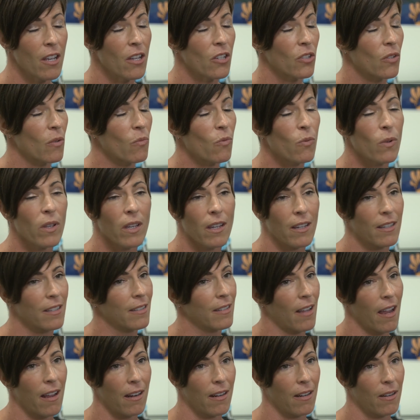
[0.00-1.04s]
So I'm really
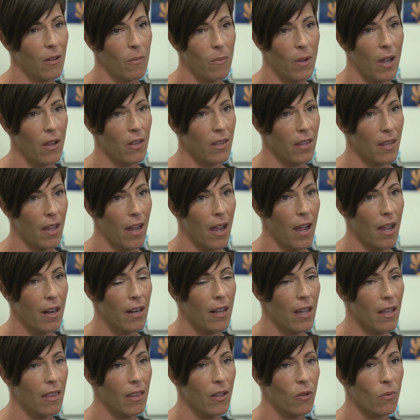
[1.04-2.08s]
excited about that.
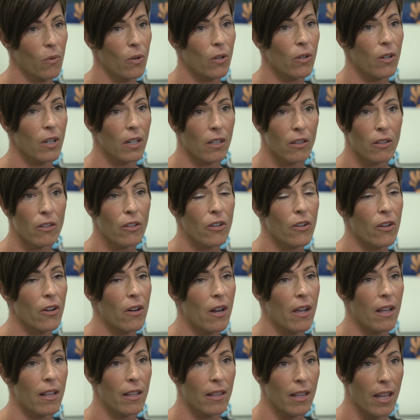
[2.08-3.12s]
I think we're going to
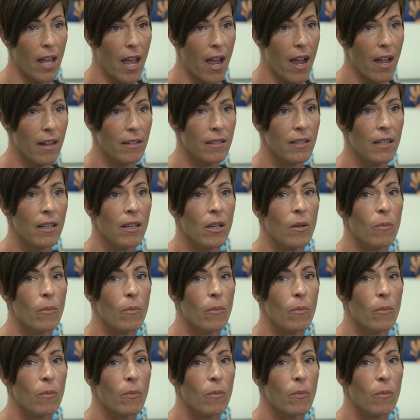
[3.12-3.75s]
learn a lot,